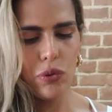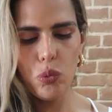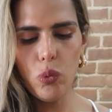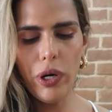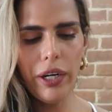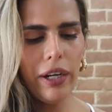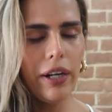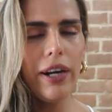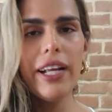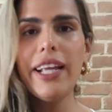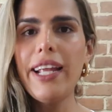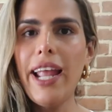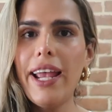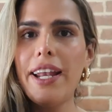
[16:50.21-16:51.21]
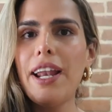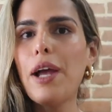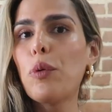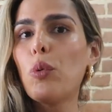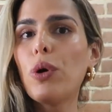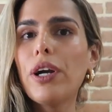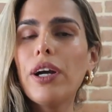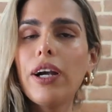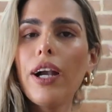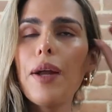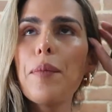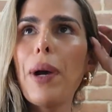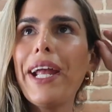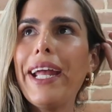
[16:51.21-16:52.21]
to wear her again. I wore her
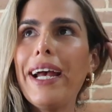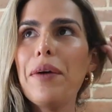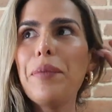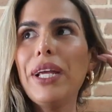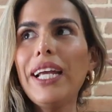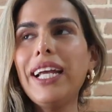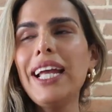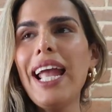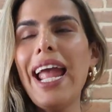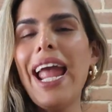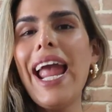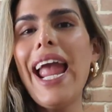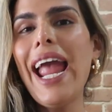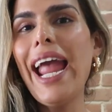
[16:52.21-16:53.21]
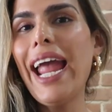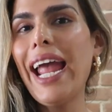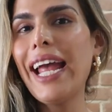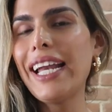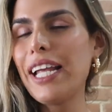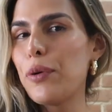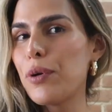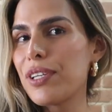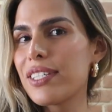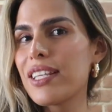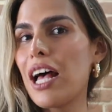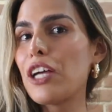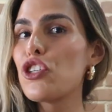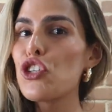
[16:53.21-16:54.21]
in Miami and it
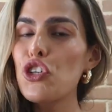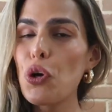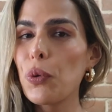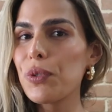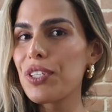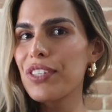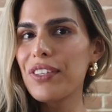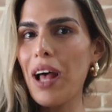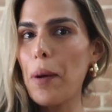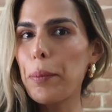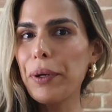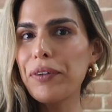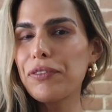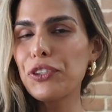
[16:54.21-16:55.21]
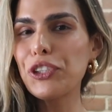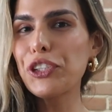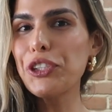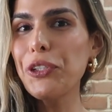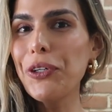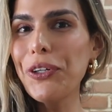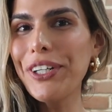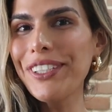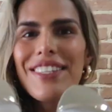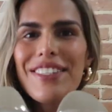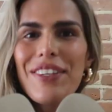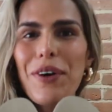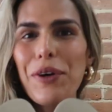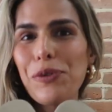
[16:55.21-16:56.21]
was a showstopper for sure.
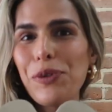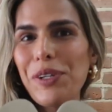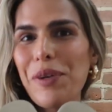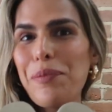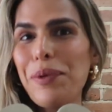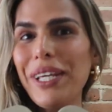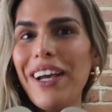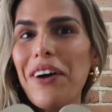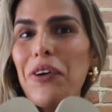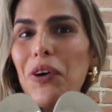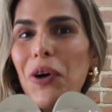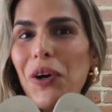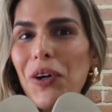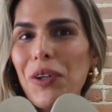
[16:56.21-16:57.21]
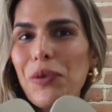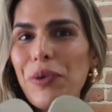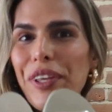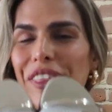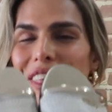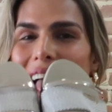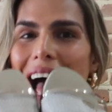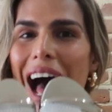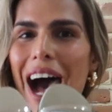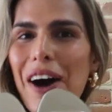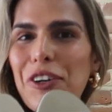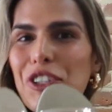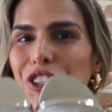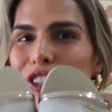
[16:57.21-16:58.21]
So it wouldn't be a haul
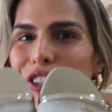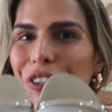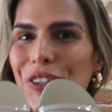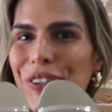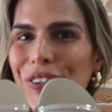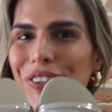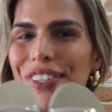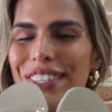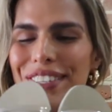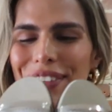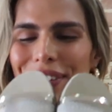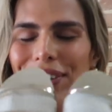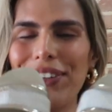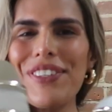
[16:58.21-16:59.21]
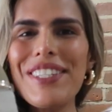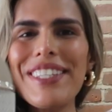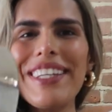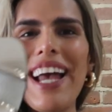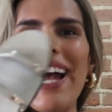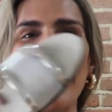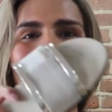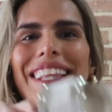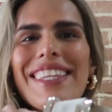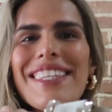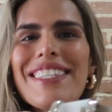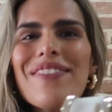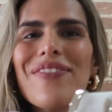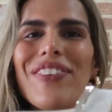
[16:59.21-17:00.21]
without shoes. So obviously I got
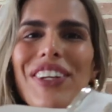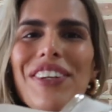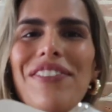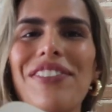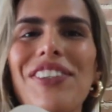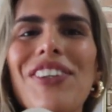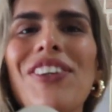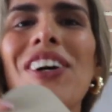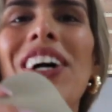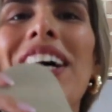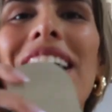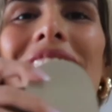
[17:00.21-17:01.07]
this beautiful